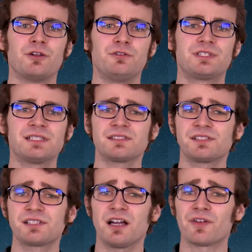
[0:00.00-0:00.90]
who didn't
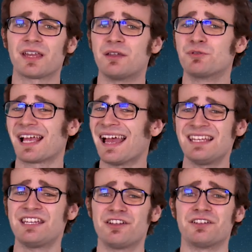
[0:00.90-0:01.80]
discover he was
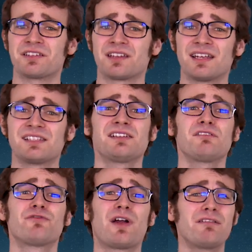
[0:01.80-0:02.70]
any good
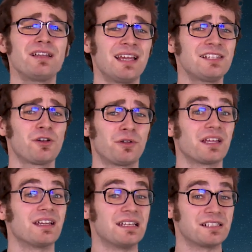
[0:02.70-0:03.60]
until very late
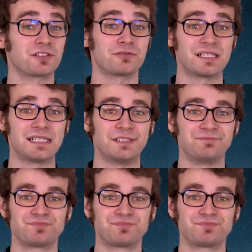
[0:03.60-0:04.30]
on in his career.